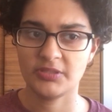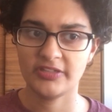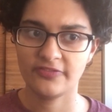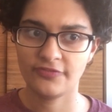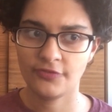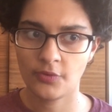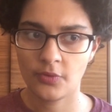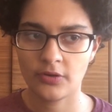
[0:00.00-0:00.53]

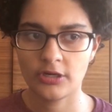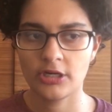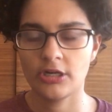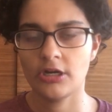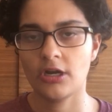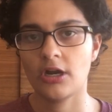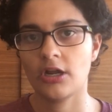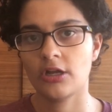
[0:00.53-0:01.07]

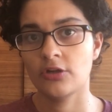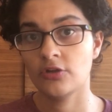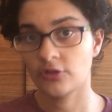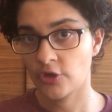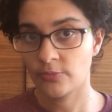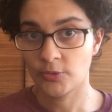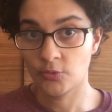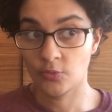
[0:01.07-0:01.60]
before
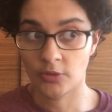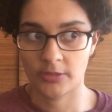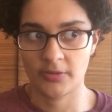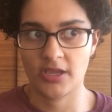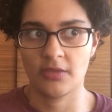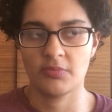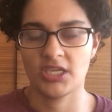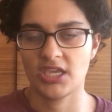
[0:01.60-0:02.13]
global
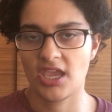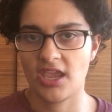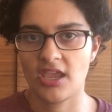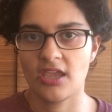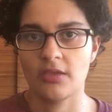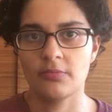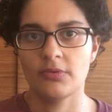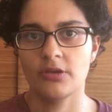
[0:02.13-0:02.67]
warming
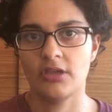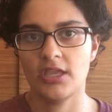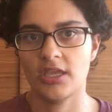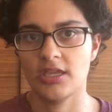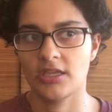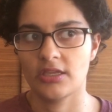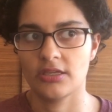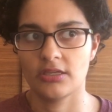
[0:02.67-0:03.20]
became
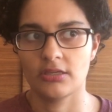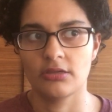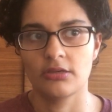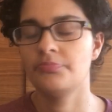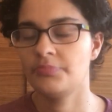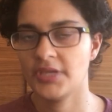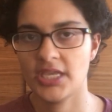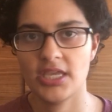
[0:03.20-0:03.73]
a
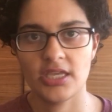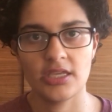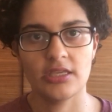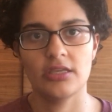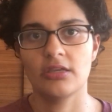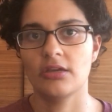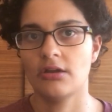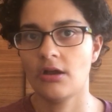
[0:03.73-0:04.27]

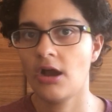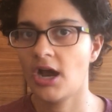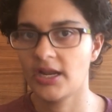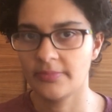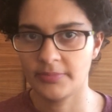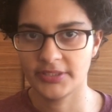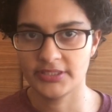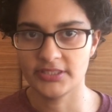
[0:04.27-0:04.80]
big
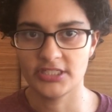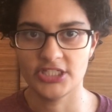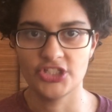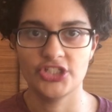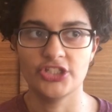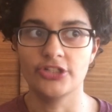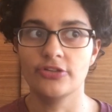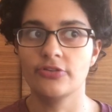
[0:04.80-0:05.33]
hot button
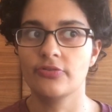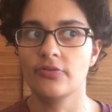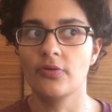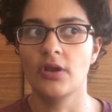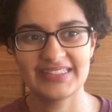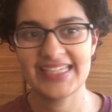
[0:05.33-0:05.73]
issue,